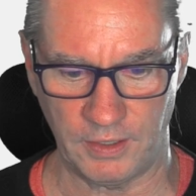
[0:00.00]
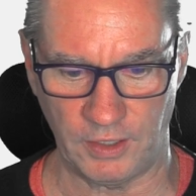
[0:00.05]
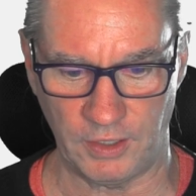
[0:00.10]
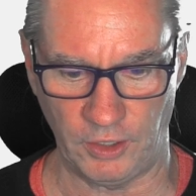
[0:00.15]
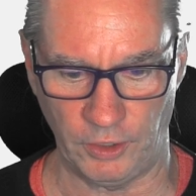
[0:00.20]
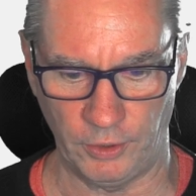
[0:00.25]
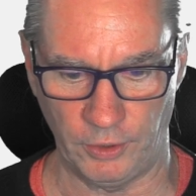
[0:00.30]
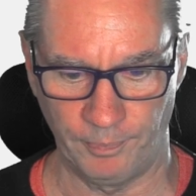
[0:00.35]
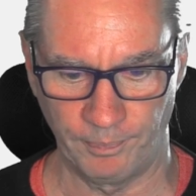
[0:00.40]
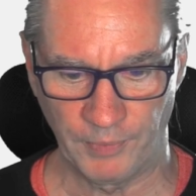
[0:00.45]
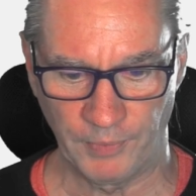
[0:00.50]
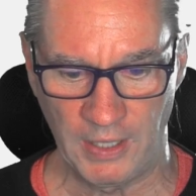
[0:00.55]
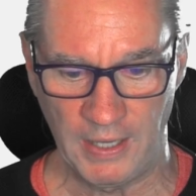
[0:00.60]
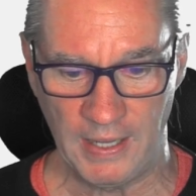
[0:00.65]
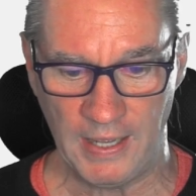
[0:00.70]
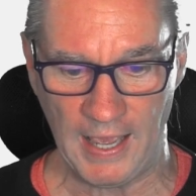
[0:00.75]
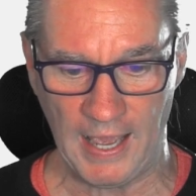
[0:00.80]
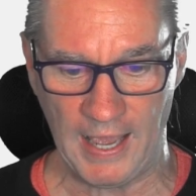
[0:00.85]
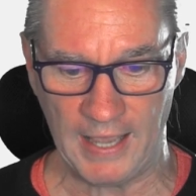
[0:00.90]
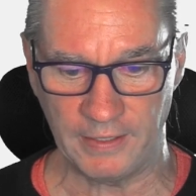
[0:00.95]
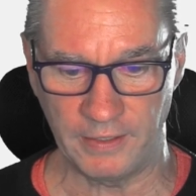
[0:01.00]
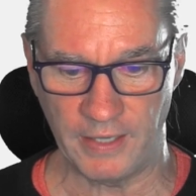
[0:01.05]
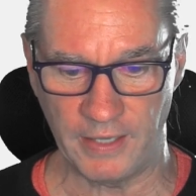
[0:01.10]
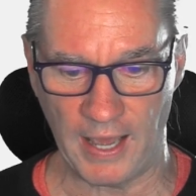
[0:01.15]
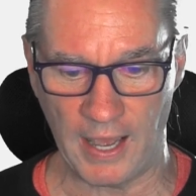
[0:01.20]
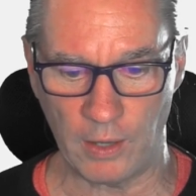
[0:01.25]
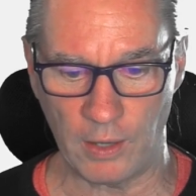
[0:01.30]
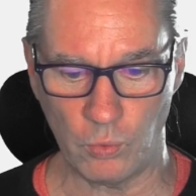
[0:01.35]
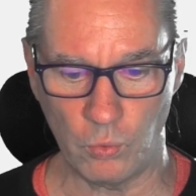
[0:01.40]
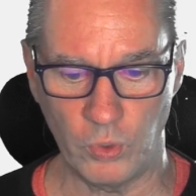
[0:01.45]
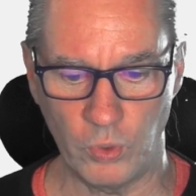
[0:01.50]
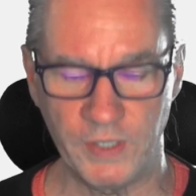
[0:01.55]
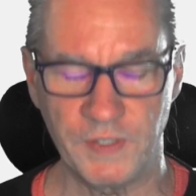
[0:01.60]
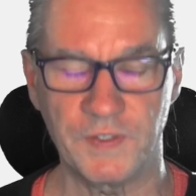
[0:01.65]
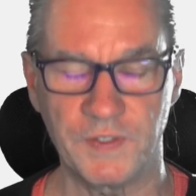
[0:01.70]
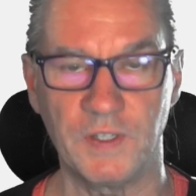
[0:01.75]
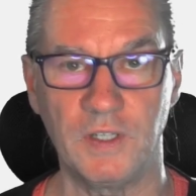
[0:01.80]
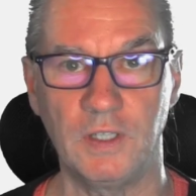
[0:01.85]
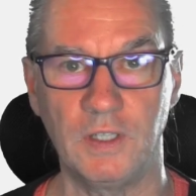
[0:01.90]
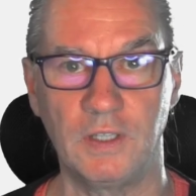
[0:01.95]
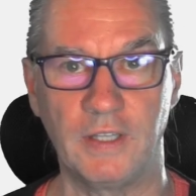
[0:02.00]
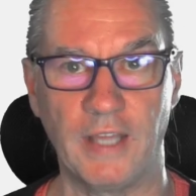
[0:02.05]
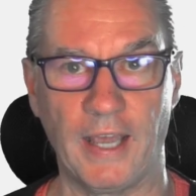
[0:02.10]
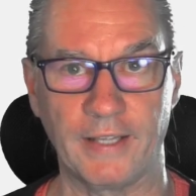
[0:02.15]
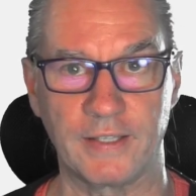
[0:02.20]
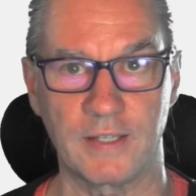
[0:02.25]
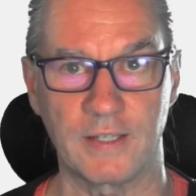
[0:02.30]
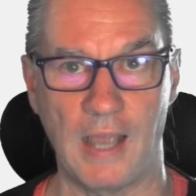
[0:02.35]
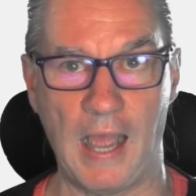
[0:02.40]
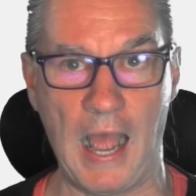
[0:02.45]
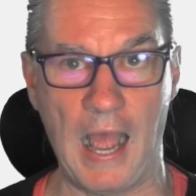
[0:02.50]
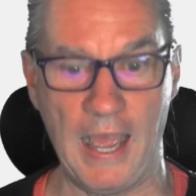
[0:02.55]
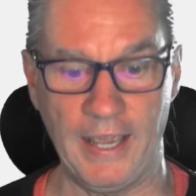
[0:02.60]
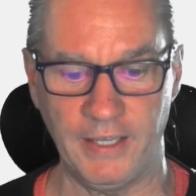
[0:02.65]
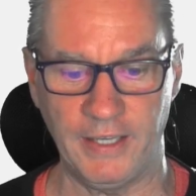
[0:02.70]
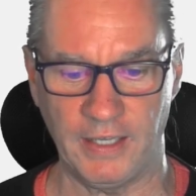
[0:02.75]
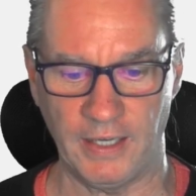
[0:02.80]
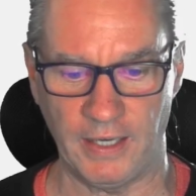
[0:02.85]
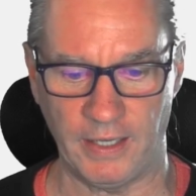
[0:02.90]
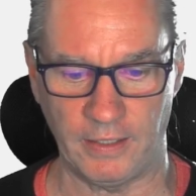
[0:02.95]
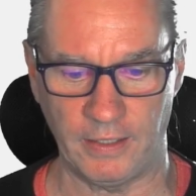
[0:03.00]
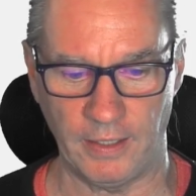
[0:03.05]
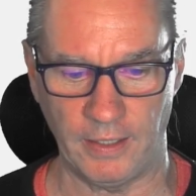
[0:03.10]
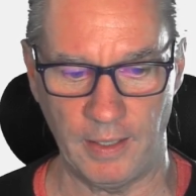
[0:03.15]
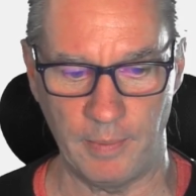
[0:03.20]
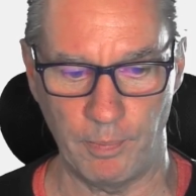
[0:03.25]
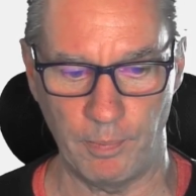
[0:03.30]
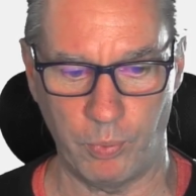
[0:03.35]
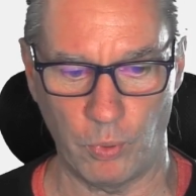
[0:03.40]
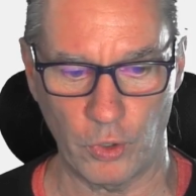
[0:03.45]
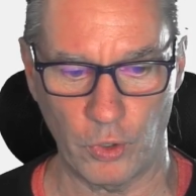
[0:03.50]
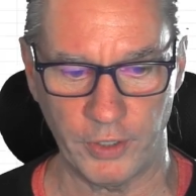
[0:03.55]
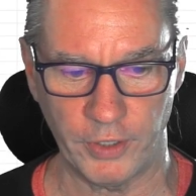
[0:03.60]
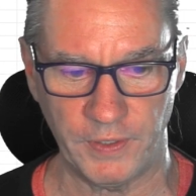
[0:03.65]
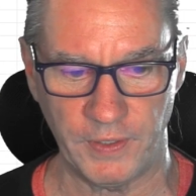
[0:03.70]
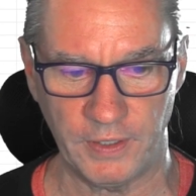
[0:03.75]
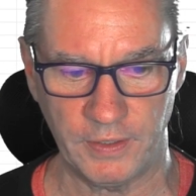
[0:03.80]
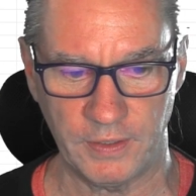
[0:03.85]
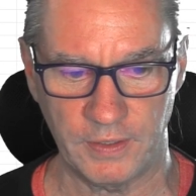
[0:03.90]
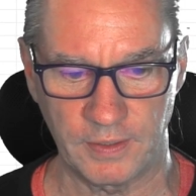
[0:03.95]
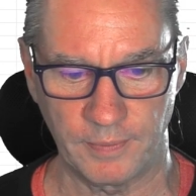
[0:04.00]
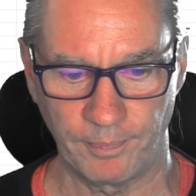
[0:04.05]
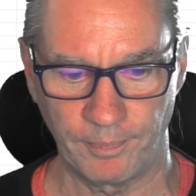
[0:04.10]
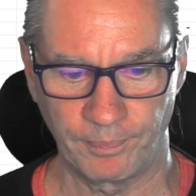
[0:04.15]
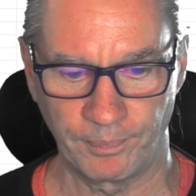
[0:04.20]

here. And now we see that I can import it.